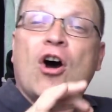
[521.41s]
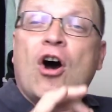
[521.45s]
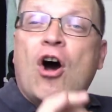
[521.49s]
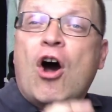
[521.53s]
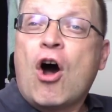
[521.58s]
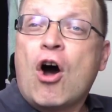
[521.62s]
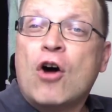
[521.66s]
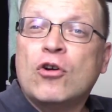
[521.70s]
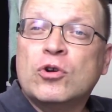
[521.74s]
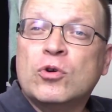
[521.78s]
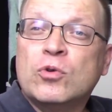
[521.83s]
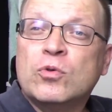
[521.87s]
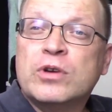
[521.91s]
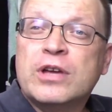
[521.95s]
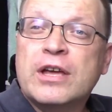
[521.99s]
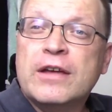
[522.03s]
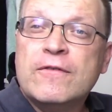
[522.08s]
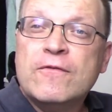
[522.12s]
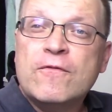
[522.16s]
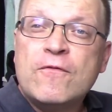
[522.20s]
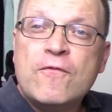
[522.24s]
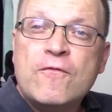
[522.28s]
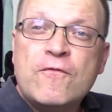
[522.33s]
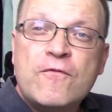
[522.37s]
Auto
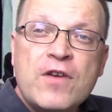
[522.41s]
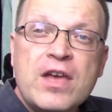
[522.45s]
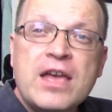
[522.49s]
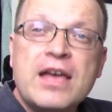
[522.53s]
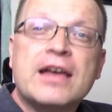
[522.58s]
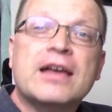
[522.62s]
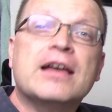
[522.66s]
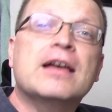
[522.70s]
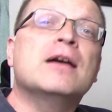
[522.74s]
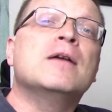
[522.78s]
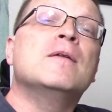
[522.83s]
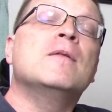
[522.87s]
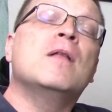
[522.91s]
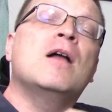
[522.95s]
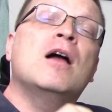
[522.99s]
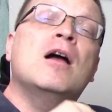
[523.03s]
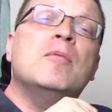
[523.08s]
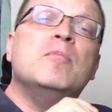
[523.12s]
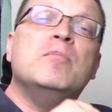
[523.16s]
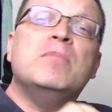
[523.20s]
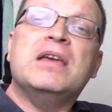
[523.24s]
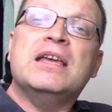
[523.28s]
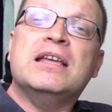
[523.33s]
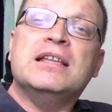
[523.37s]
config
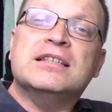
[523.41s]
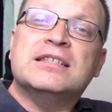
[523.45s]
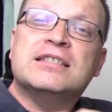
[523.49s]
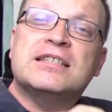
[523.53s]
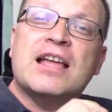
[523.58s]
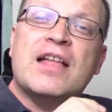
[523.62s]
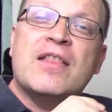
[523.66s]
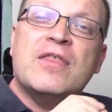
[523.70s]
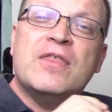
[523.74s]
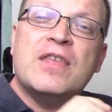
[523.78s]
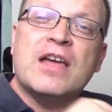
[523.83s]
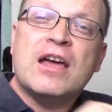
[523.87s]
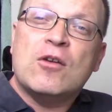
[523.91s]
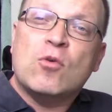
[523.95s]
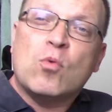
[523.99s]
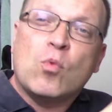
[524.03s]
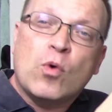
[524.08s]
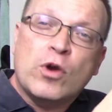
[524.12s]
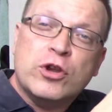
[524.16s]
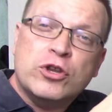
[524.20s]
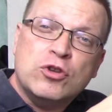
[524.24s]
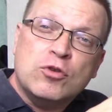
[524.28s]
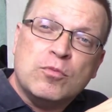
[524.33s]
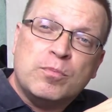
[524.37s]
means that
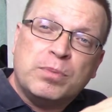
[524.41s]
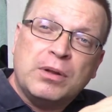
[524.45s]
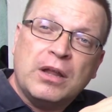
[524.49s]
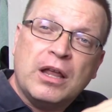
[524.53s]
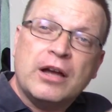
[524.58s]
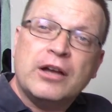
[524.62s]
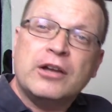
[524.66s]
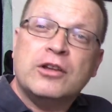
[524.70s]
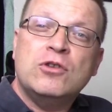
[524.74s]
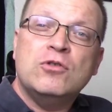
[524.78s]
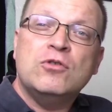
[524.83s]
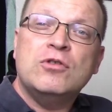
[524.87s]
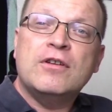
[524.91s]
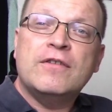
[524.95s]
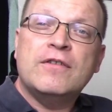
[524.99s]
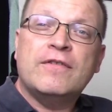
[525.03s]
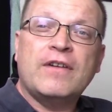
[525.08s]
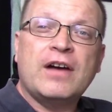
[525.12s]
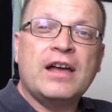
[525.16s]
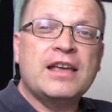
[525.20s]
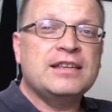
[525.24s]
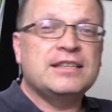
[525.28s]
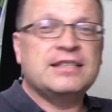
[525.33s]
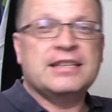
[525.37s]
when you plug a new
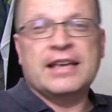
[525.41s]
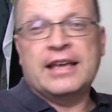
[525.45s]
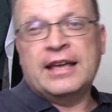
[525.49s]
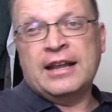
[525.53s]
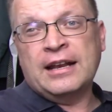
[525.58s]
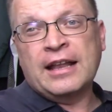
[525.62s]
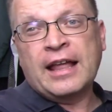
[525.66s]
device in,